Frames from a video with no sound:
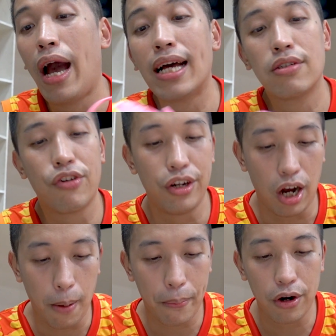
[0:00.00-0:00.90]
As for the
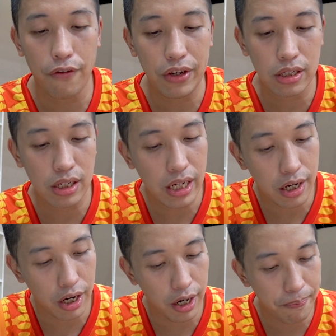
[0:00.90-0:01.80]
upper of each
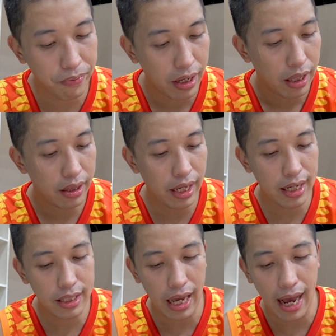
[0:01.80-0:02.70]
speaker,
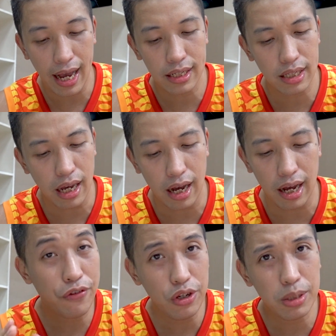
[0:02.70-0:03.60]
this has
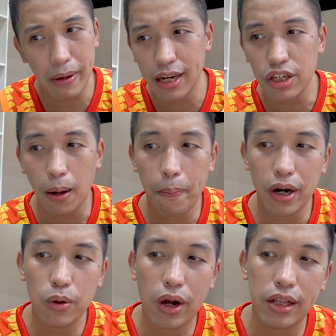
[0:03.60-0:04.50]
a fused mesh
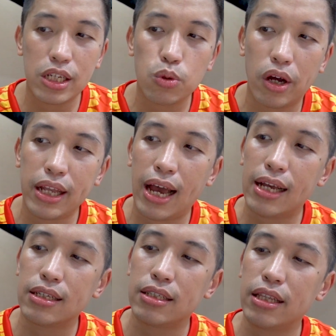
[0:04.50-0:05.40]
upper, while this one
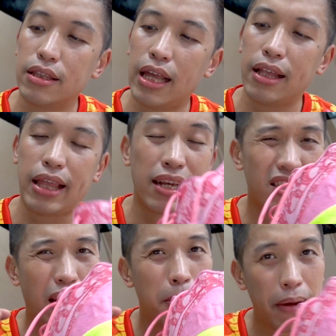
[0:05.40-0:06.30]
has a
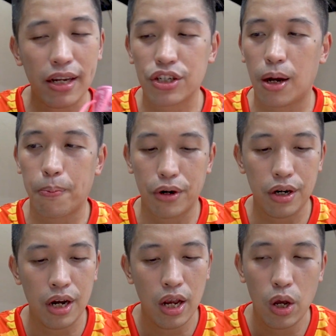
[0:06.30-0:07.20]
textile mesh upper
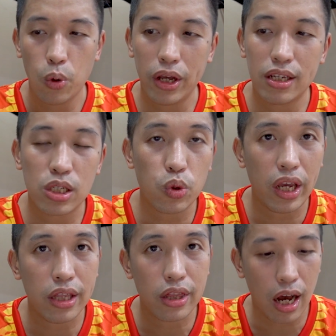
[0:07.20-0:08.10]
with the
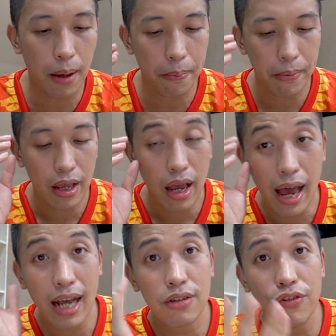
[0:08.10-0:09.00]
suede top.
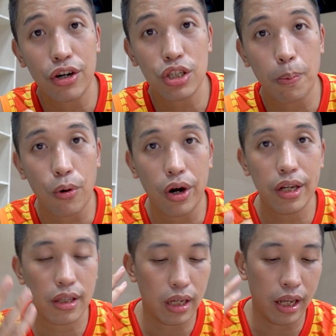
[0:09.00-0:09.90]
As for
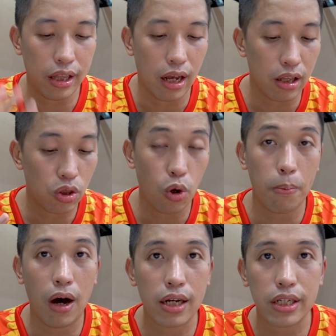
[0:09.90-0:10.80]
support in the toe
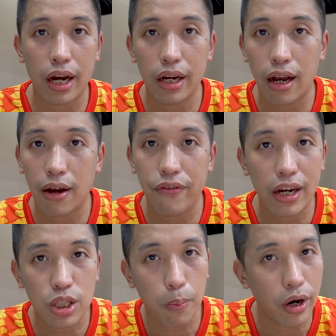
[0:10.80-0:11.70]
box area,
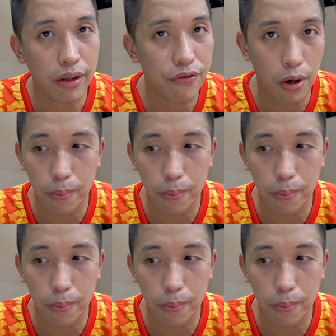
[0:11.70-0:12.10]
very supportive for